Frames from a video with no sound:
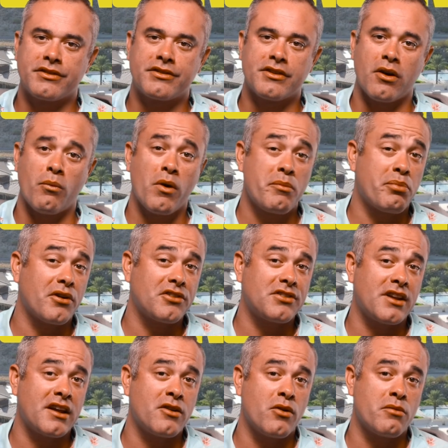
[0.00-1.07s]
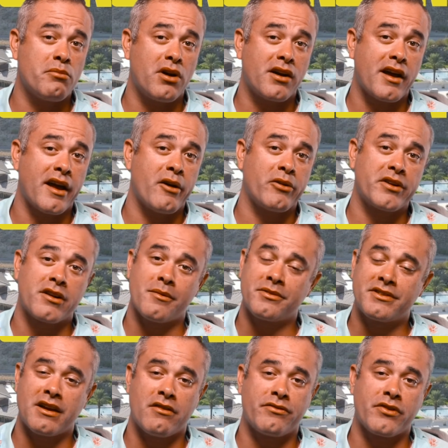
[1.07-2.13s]
So one person I know in Buckeye only
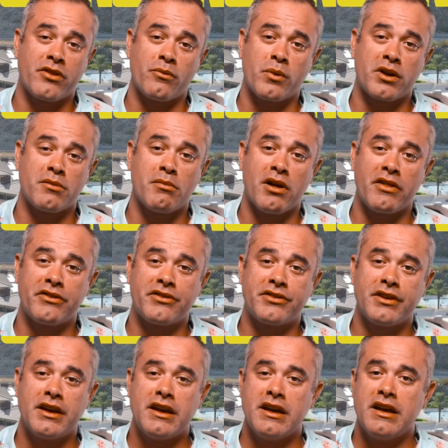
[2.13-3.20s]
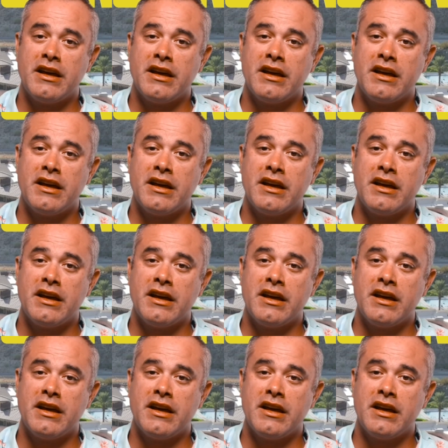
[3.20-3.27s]
comes down for the winter months.